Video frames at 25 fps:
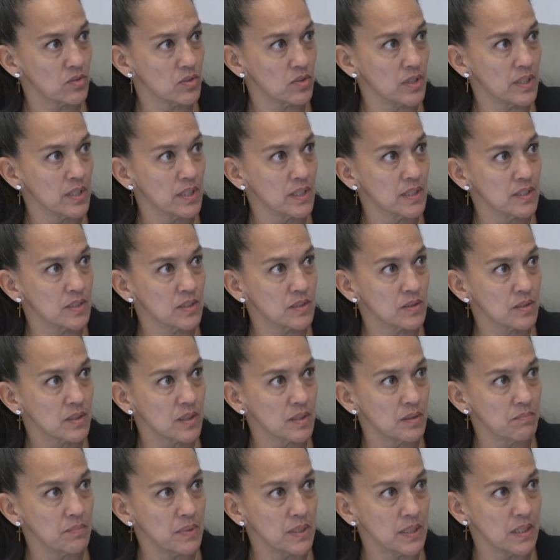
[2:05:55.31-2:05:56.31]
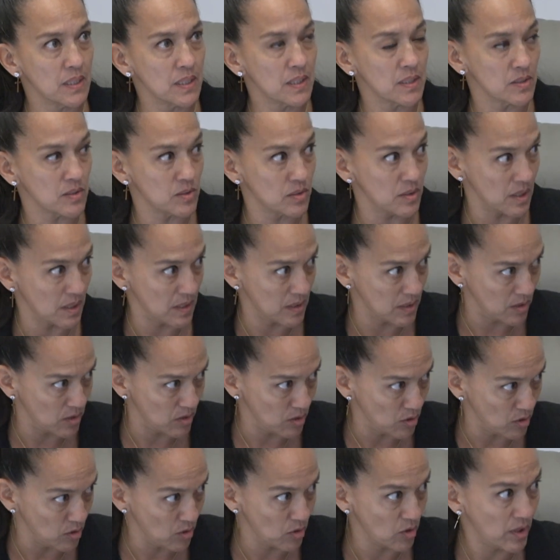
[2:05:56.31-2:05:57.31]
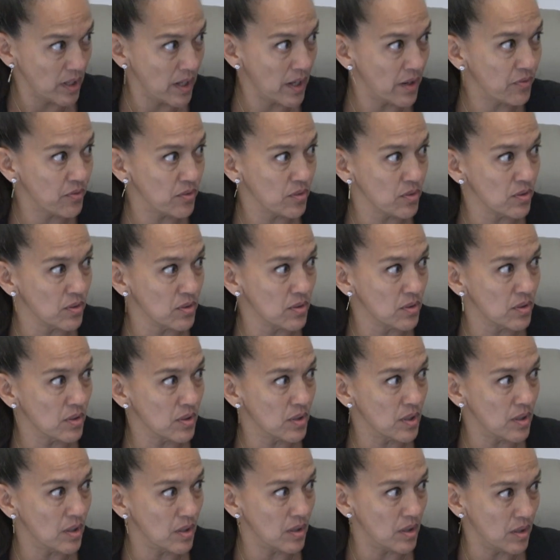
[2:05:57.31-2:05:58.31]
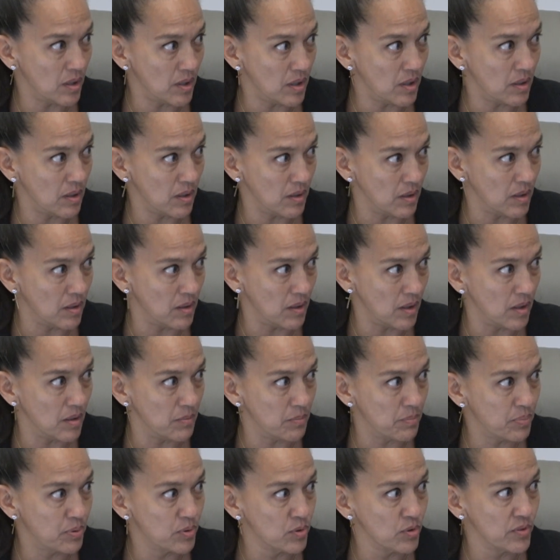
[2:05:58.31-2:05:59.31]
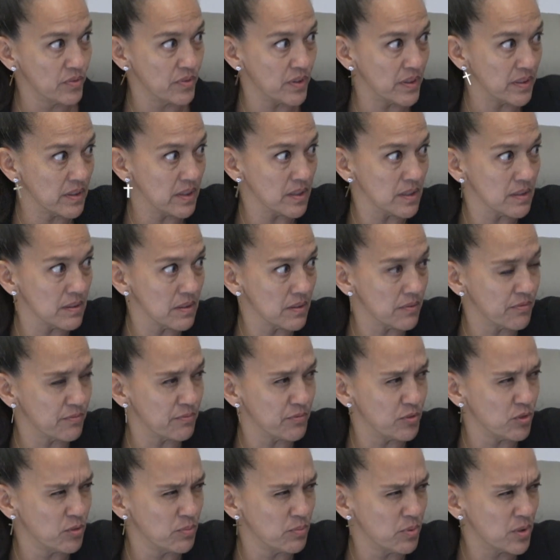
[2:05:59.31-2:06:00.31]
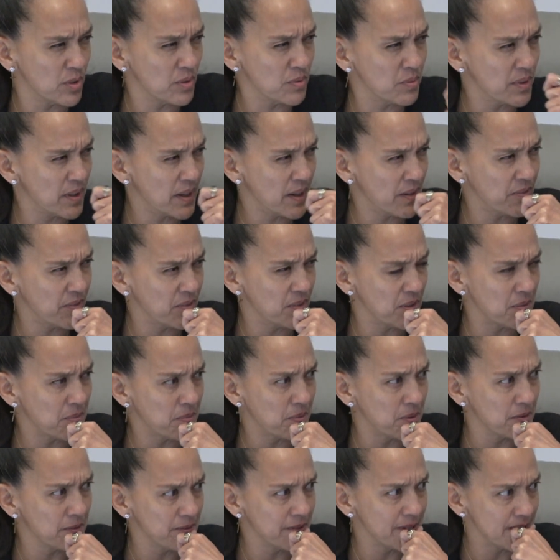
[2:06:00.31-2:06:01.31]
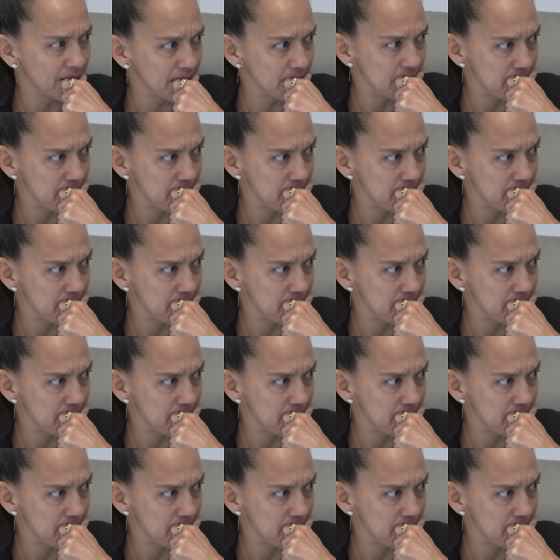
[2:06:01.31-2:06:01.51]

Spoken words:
to his committee, because then you'll have to approve, and then the full board would have to approve it.